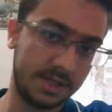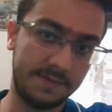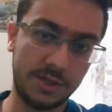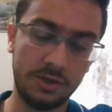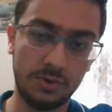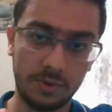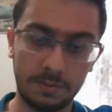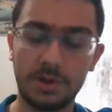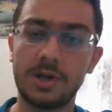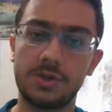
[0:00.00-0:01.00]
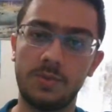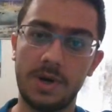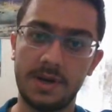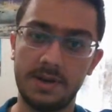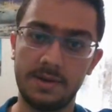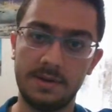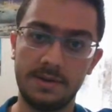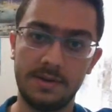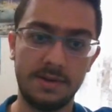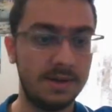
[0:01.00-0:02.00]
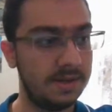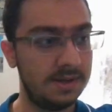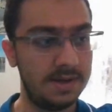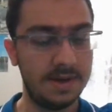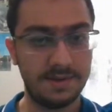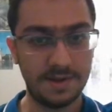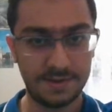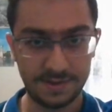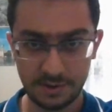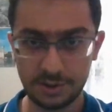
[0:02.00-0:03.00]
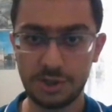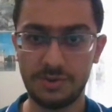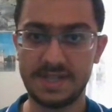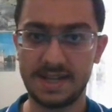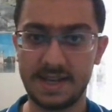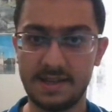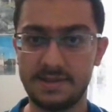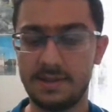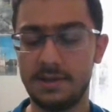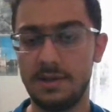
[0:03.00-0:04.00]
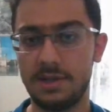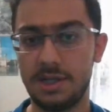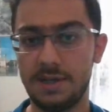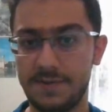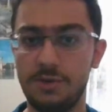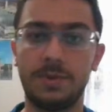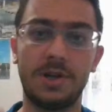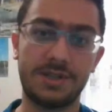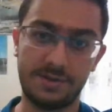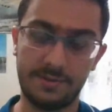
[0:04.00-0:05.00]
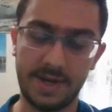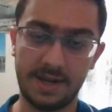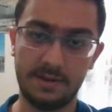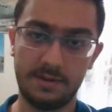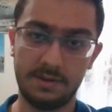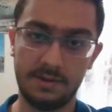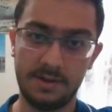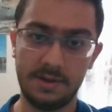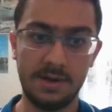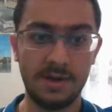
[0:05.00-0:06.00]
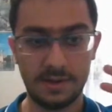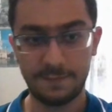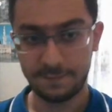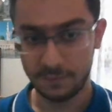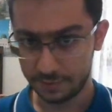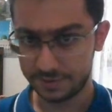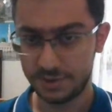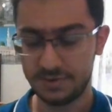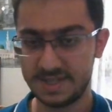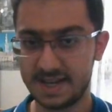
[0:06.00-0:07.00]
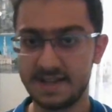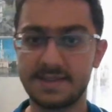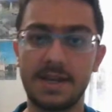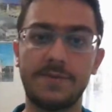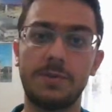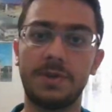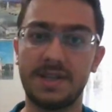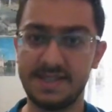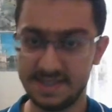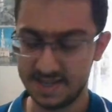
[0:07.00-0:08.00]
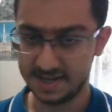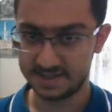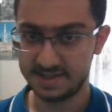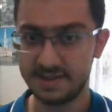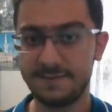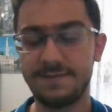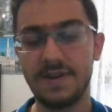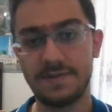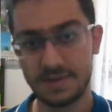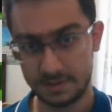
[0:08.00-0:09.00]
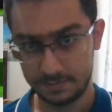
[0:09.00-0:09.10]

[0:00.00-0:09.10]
gives you +1. The third 2 seconds gives you +3. The fourth 2 seconds gives you +6. The fifth